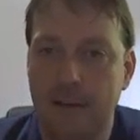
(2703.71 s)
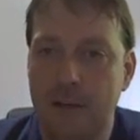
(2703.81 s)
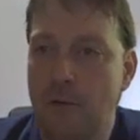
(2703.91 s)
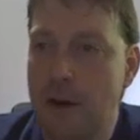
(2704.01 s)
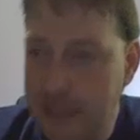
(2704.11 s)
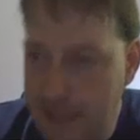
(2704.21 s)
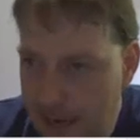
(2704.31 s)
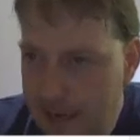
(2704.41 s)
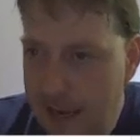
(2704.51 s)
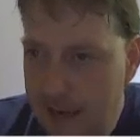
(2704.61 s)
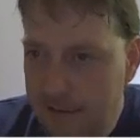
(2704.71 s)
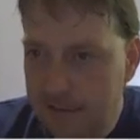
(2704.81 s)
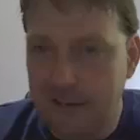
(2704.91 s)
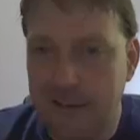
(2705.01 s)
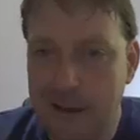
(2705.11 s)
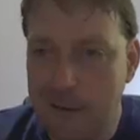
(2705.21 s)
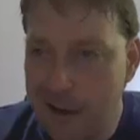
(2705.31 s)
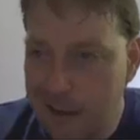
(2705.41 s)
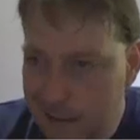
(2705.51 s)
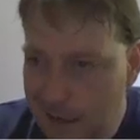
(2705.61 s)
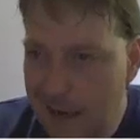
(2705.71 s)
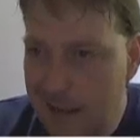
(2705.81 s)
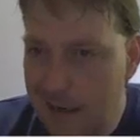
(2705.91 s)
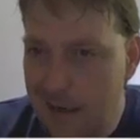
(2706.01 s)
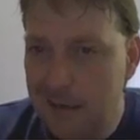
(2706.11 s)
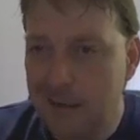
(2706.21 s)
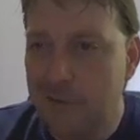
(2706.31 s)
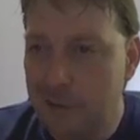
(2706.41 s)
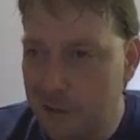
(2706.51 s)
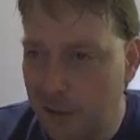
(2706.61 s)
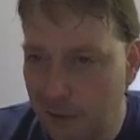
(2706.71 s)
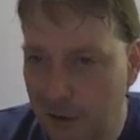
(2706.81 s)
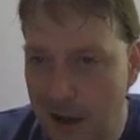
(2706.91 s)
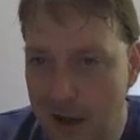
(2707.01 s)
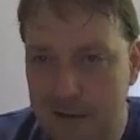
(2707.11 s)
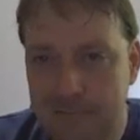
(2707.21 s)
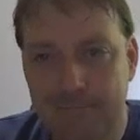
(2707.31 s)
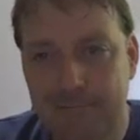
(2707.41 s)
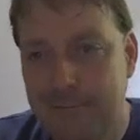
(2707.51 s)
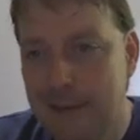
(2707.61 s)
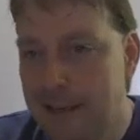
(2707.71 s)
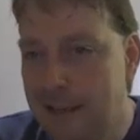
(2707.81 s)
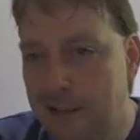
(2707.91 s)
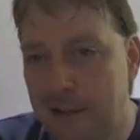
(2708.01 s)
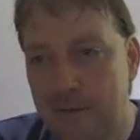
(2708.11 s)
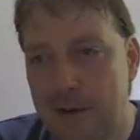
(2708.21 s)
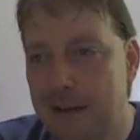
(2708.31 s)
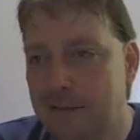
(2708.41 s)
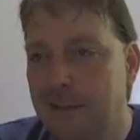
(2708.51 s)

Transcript: You want to get in, you want to stay there for so long, and then you know what?